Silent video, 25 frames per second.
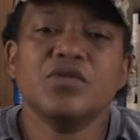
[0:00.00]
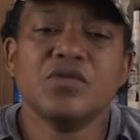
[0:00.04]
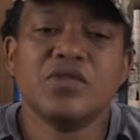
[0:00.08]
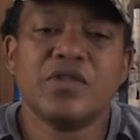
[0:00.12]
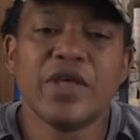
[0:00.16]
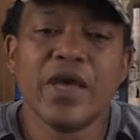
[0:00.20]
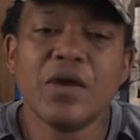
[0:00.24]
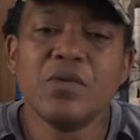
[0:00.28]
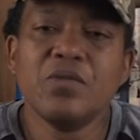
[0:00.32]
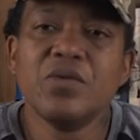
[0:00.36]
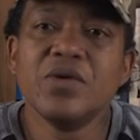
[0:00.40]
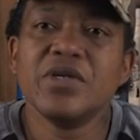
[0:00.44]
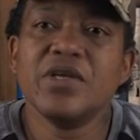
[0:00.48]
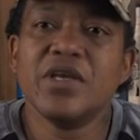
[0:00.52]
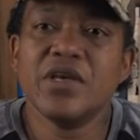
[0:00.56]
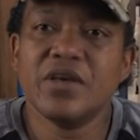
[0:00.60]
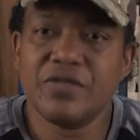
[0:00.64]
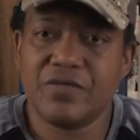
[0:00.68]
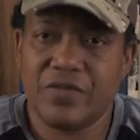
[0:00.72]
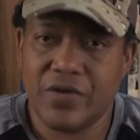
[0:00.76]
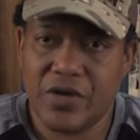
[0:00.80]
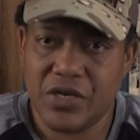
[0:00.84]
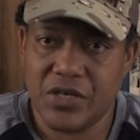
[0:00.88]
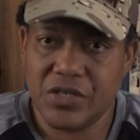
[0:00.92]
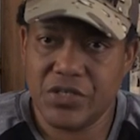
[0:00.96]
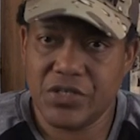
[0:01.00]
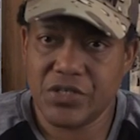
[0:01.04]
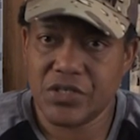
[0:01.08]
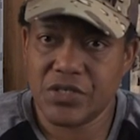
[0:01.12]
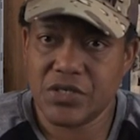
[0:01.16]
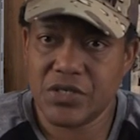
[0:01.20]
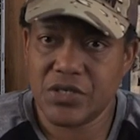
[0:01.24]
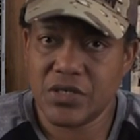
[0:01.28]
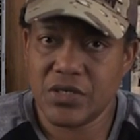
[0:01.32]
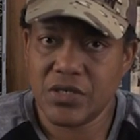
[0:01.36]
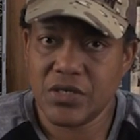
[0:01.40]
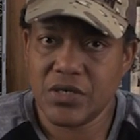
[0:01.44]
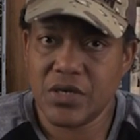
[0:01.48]
They would give
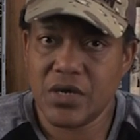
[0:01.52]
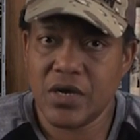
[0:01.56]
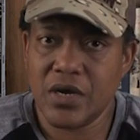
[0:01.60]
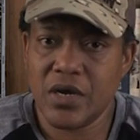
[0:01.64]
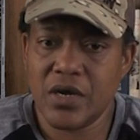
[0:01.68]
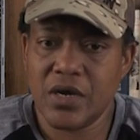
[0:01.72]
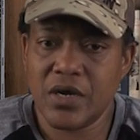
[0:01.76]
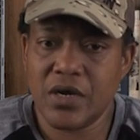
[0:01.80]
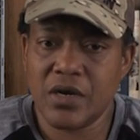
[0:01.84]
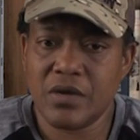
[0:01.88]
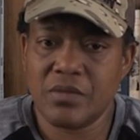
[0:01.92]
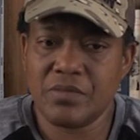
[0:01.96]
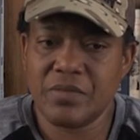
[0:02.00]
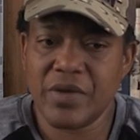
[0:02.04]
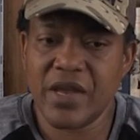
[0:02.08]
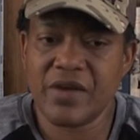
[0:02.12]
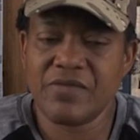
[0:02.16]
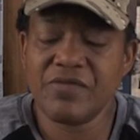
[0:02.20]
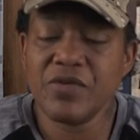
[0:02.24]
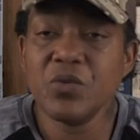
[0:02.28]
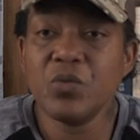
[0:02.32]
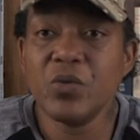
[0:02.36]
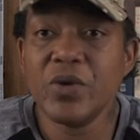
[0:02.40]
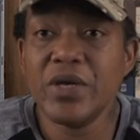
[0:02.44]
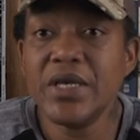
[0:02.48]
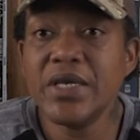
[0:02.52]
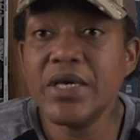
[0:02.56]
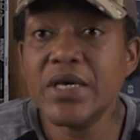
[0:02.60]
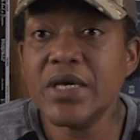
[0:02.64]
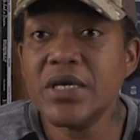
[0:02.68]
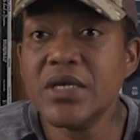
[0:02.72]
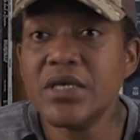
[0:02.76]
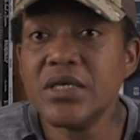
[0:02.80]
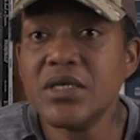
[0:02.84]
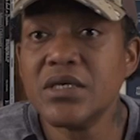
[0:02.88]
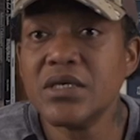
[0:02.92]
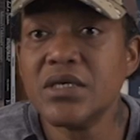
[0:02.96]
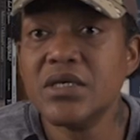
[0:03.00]
us, every
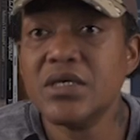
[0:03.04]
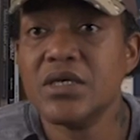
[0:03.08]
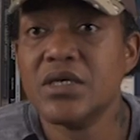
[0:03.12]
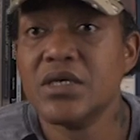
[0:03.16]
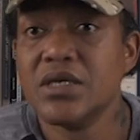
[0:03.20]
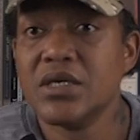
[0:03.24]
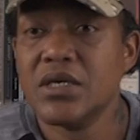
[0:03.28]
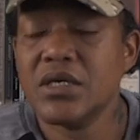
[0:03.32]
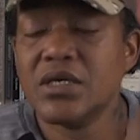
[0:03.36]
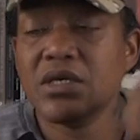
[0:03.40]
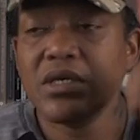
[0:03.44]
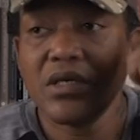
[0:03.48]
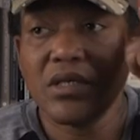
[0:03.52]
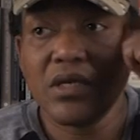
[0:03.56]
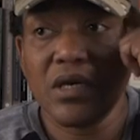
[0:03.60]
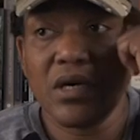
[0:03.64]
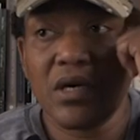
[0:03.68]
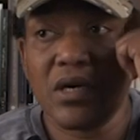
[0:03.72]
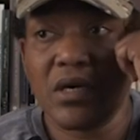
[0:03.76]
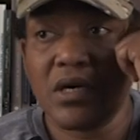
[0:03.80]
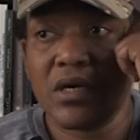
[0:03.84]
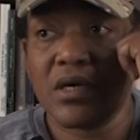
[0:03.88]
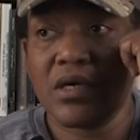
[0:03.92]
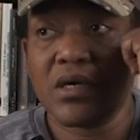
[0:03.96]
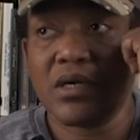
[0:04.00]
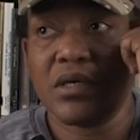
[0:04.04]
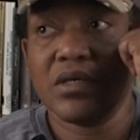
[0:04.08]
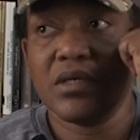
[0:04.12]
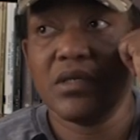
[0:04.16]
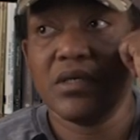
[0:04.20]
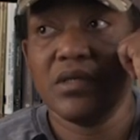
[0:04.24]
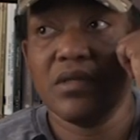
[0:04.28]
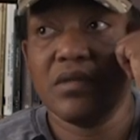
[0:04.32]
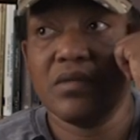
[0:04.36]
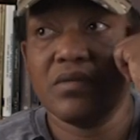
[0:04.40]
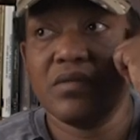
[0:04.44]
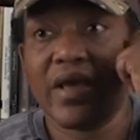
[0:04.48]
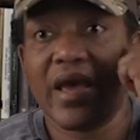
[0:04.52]
weekend,
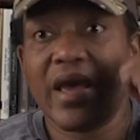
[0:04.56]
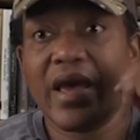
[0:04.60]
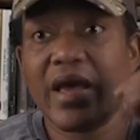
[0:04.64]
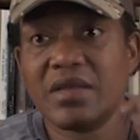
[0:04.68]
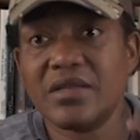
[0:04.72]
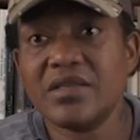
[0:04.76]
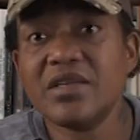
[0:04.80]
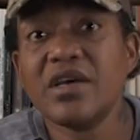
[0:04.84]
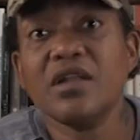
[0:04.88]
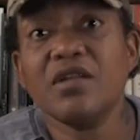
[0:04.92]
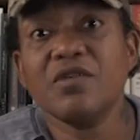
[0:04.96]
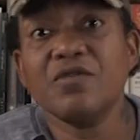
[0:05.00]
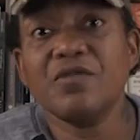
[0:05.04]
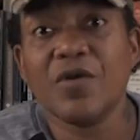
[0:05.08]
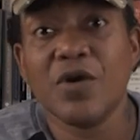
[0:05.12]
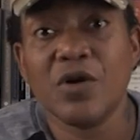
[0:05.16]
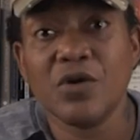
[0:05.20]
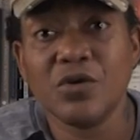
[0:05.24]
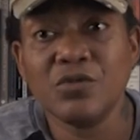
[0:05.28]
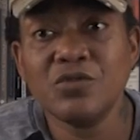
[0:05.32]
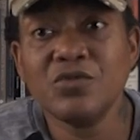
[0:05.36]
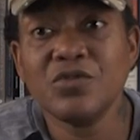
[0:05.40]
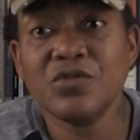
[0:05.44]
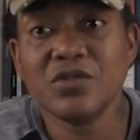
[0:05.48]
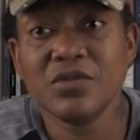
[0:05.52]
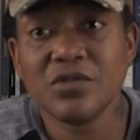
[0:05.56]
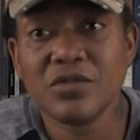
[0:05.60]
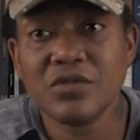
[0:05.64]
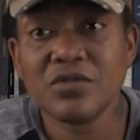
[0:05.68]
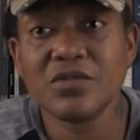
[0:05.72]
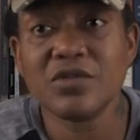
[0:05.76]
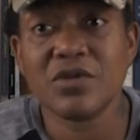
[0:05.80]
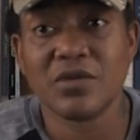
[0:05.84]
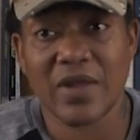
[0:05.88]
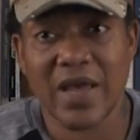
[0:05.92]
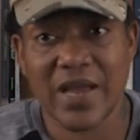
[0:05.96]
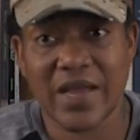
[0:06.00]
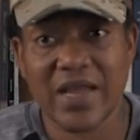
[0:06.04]
they had telephones.
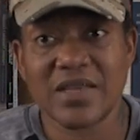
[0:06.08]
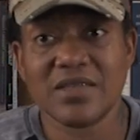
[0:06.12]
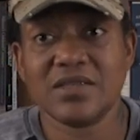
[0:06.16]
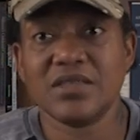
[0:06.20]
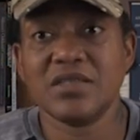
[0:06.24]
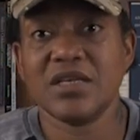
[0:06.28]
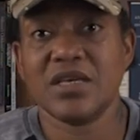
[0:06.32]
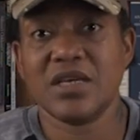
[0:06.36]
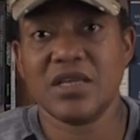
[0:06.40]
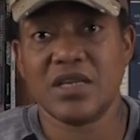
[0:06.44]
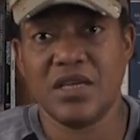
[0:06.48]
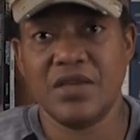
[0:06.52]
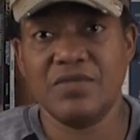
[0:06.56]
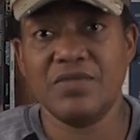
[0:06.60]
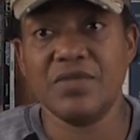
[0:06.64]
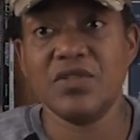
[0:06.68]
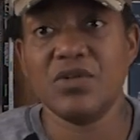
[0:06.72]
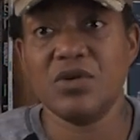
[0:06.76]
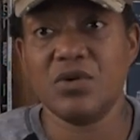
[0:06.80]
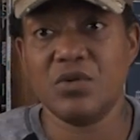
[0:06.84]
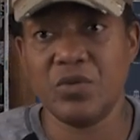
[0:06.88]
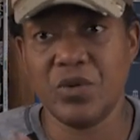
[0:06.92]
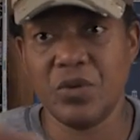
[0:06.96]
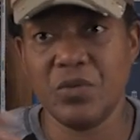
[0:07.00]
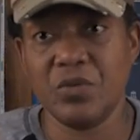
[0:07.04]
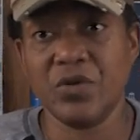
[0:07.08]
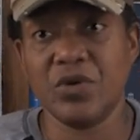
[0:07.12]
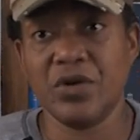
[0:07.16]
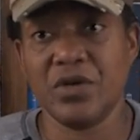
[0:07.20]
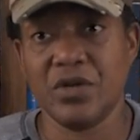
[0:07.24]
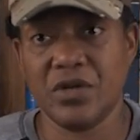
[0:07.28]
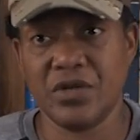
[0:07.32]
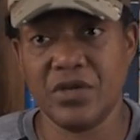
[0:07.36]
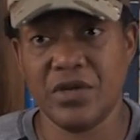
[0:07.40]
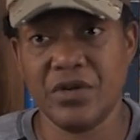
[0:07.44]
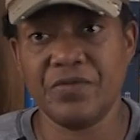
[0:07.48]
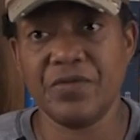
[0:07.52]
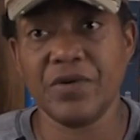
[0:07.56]
So like I said, even though we were
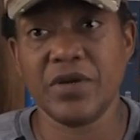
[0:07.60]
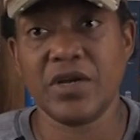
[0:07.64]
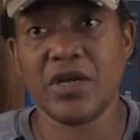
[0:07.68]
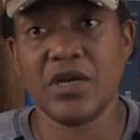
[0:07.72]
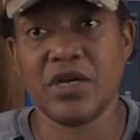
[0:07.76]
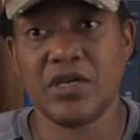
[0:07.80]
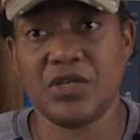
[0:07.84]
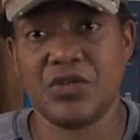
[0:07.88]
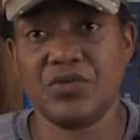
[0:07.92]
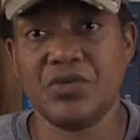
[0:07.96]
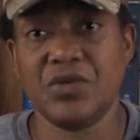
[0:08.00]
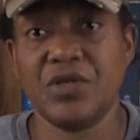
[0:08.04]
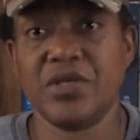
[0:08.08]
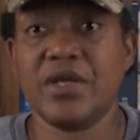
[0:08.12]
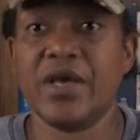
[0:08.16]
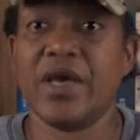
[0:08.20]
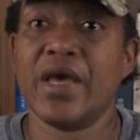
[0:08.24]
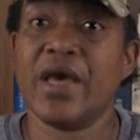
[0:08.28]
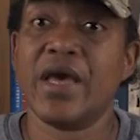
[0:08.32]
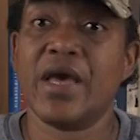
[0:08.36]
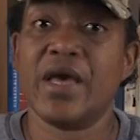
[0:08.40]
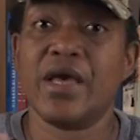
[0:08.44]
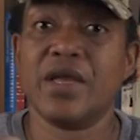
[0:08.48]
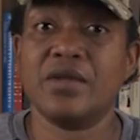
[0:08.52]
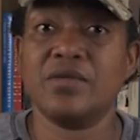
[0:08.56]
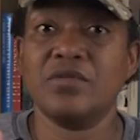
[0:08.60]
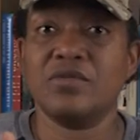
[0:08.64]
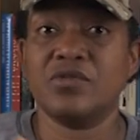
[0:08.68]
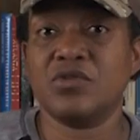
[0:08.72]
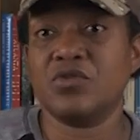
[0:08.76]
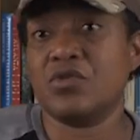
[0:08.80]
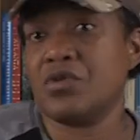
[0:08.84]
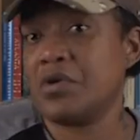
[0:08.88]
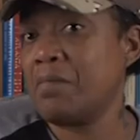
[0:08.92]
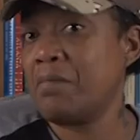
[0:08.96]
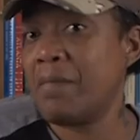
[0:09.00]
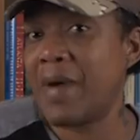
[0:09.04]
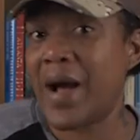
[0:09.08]
in a different country, they had
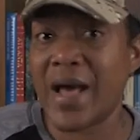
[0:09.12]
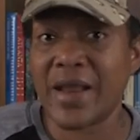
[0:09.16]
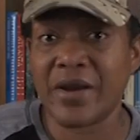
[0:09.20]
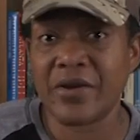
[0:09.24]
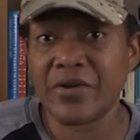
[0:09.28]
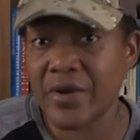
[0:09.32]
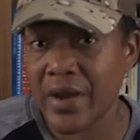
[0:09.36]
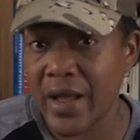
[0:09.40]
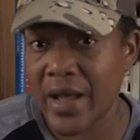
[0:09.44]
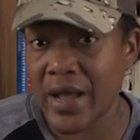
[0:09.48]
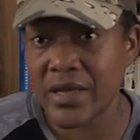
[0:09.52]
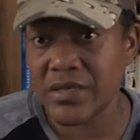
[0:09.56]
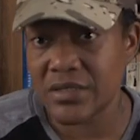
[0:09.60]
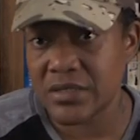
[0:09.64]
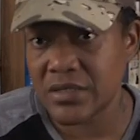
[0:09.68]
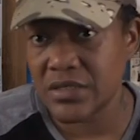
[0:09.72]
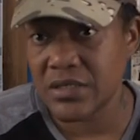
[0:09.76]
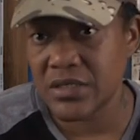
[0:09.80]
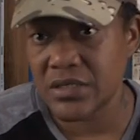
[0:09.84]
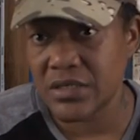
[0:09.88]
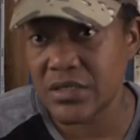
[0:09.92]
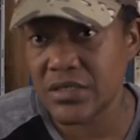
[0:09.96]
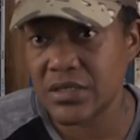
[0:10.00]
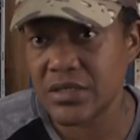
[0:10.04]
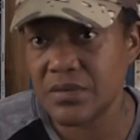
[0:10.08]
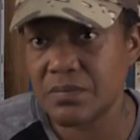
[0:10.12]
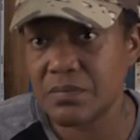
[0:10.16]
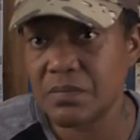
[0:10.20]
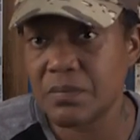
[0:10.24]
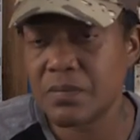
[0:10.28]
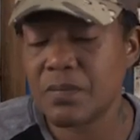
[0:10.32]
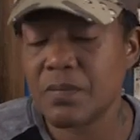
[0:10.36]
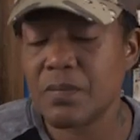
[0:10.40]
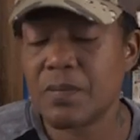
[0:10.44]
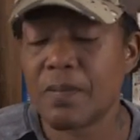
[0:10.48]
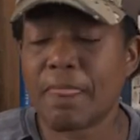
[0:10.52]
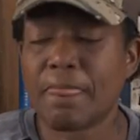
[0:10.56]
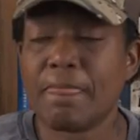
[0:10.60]
sort of modernized it.
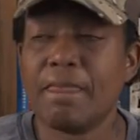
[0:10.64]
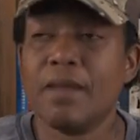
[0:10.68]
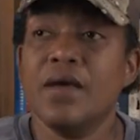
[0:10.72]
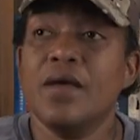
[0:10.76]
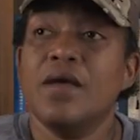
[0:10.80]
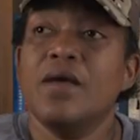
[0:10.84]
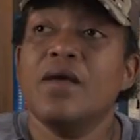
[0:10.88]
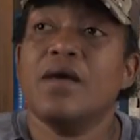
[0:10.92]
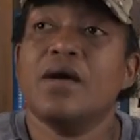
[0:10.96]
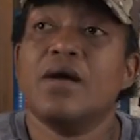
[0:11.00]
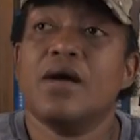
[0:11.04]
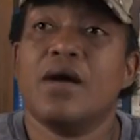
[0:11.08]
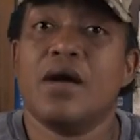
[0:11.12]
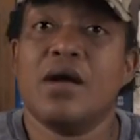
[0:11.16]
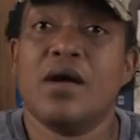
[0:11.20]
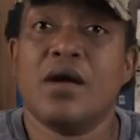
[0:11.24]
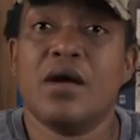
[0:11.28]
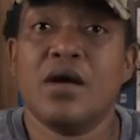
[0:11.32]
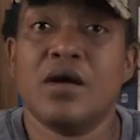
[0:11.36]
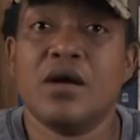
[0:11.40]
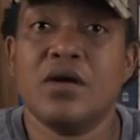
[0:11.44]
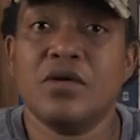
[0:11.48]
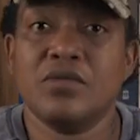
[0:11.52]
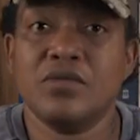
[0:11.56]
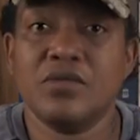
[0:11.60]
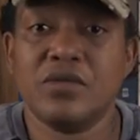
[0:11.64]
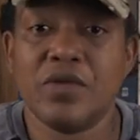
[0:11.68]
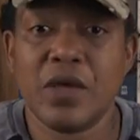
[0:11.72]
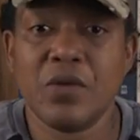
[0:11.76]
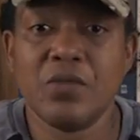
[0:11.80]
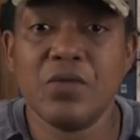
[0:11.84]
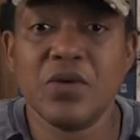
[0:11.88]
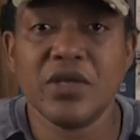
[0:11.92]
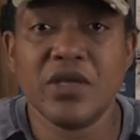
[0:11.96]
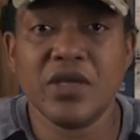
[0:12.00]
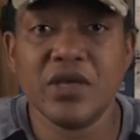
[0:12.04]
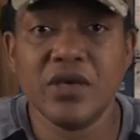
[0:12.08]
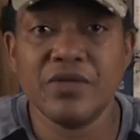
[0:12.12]
They
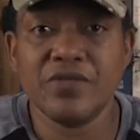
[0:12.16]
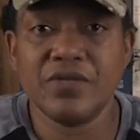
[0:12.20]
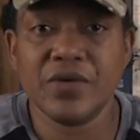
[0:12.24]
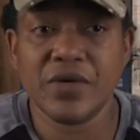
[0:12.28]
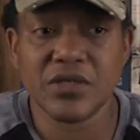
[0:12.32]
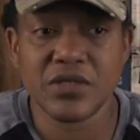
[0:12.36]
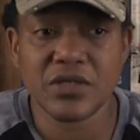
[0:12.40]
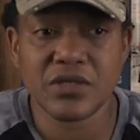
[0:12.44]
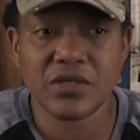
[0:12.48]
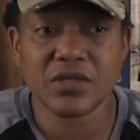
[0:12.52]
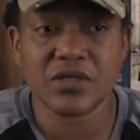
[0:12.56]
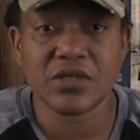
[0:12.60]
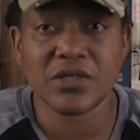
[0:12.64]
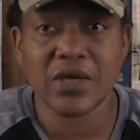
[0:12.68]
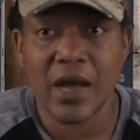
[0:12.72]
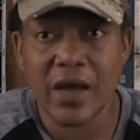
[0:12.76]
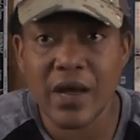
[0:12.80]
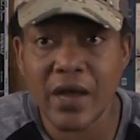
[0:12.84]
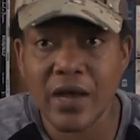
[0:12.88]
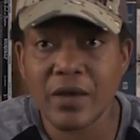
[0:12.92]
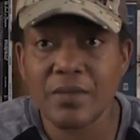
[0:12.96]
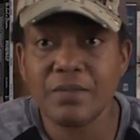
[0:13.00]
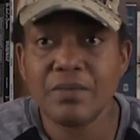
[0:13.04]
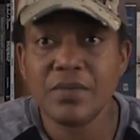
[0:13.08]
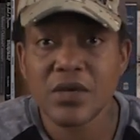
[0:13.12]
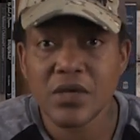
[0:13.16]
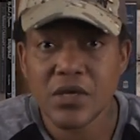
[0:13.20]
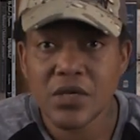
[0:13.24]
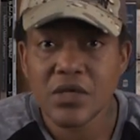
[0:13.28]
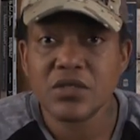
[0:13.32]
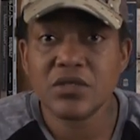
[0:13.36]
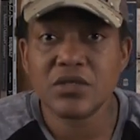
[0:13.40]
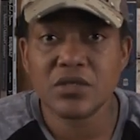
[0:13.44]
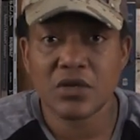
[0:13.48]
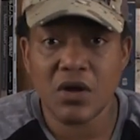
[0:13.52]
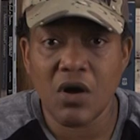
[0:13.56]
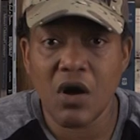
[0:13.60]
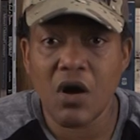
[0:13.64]
would give us time
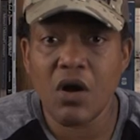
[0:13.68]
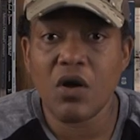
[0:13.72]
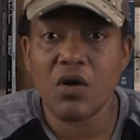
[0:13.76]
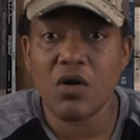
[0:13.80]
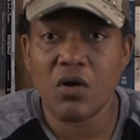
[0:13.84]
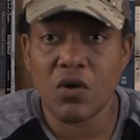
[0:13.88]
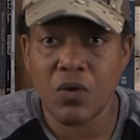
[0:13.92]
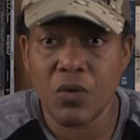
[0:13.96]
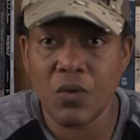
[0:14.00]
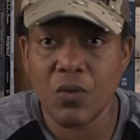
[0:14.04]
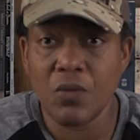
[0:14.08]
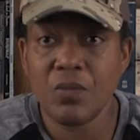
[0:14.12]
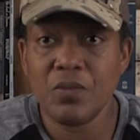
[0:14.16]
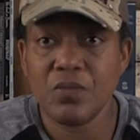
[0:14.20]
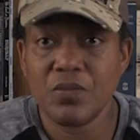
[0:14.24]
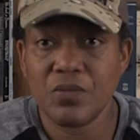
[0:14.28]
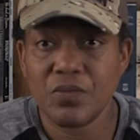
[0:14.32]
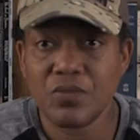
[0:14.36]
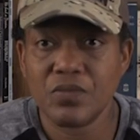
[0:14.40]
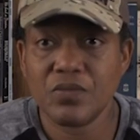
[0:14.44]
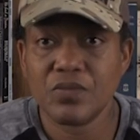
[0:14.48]
to call home.